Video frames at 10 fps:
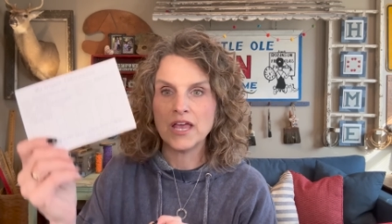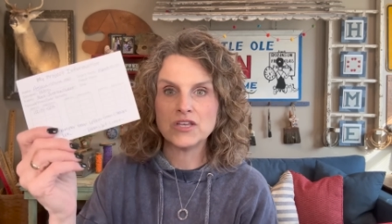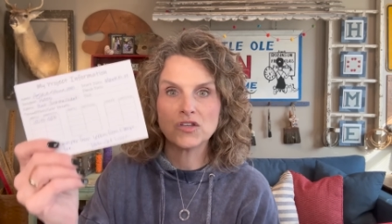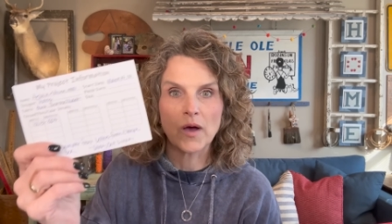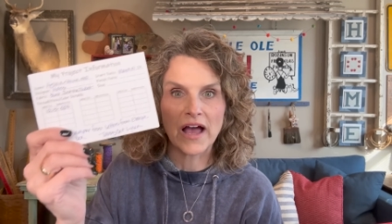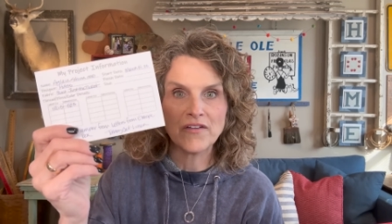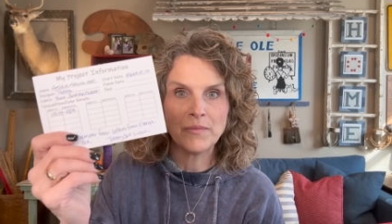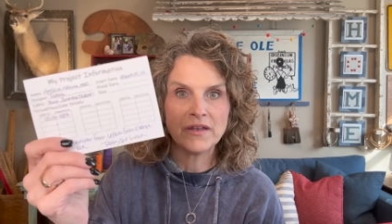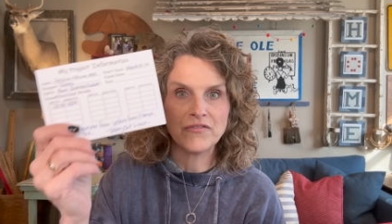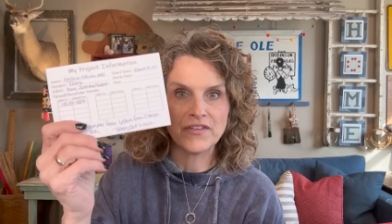So I've
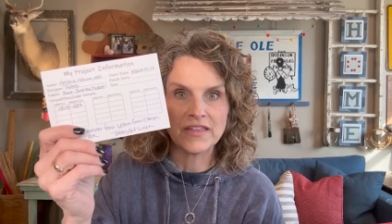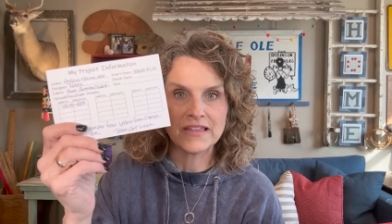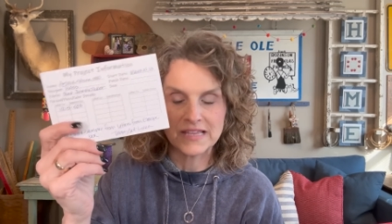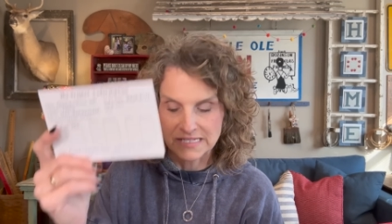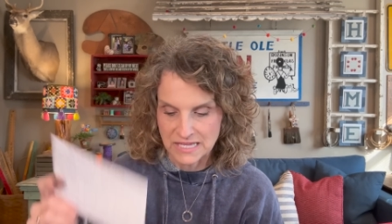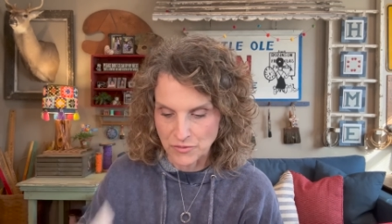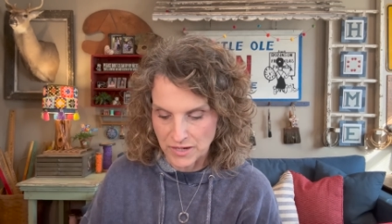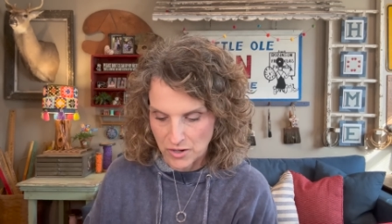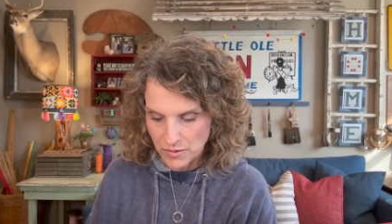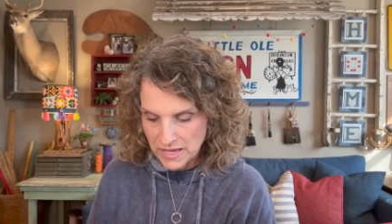been filling these out
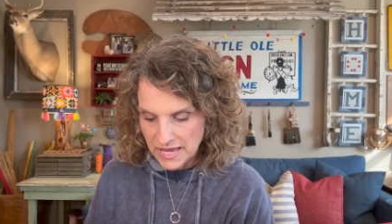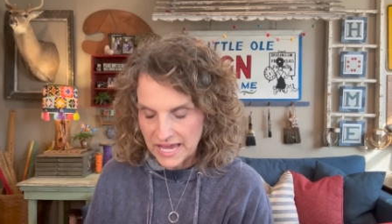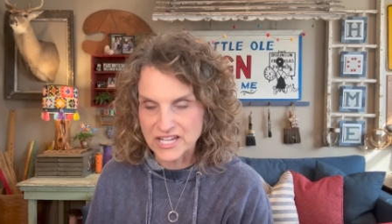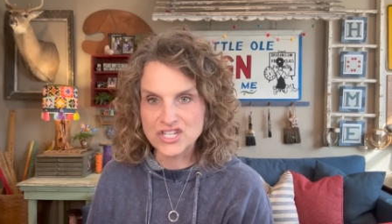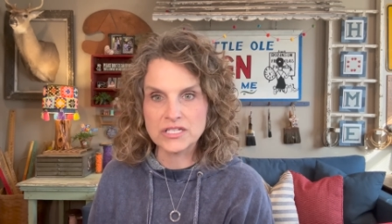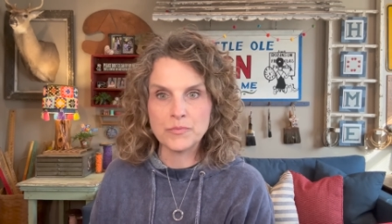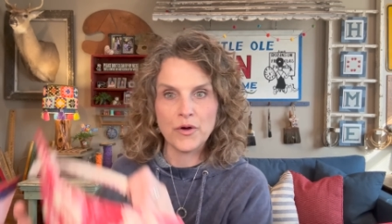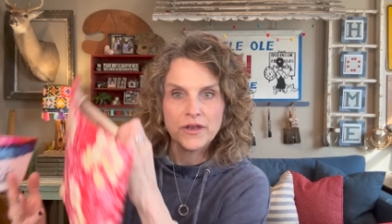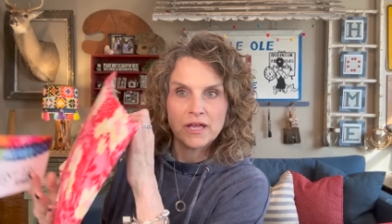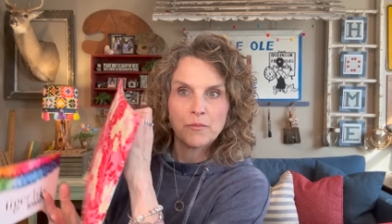now and just
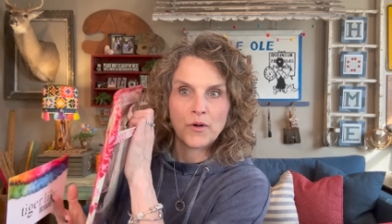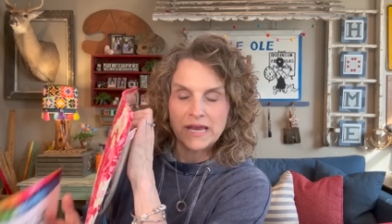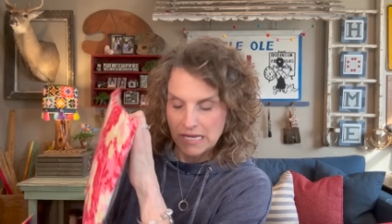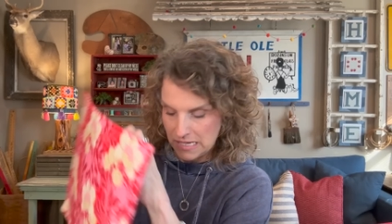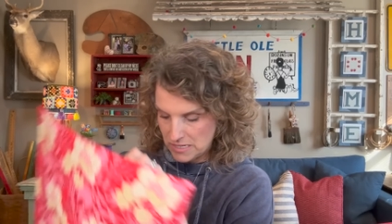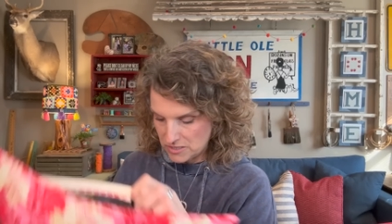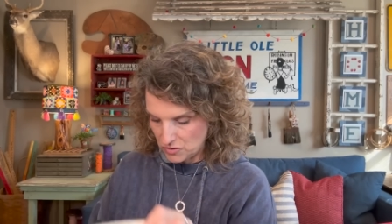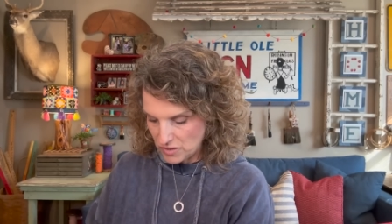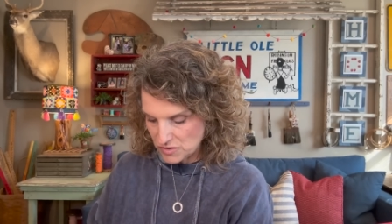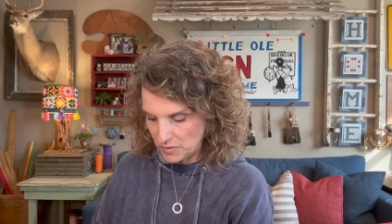putting them right in. So
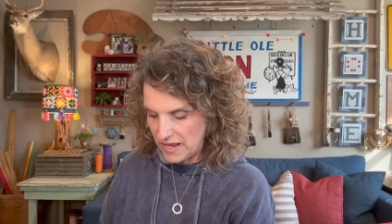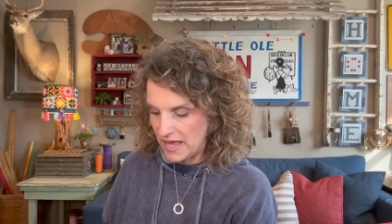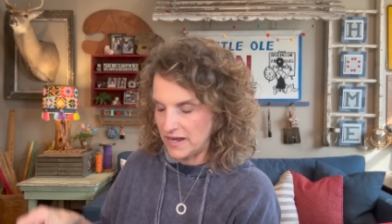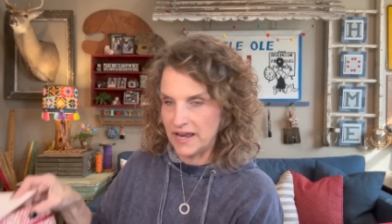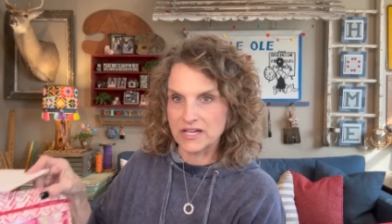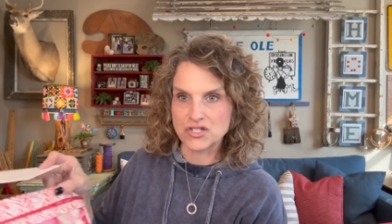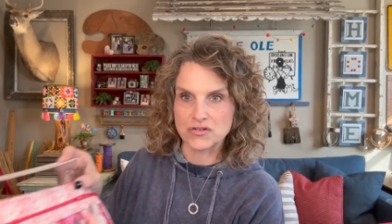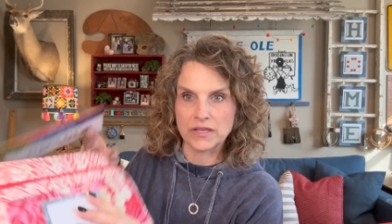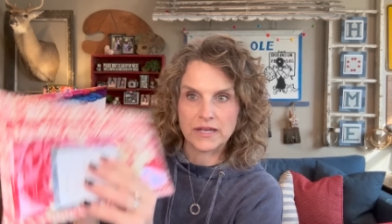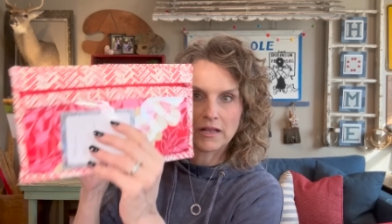this one had an
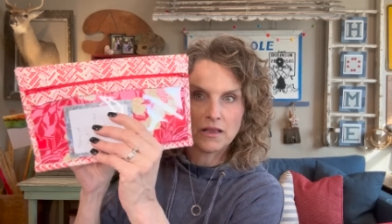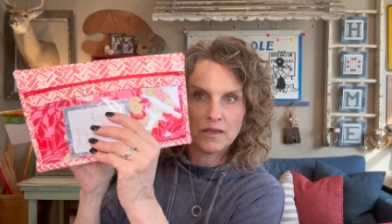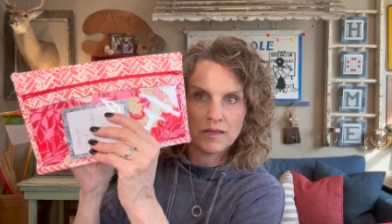extra little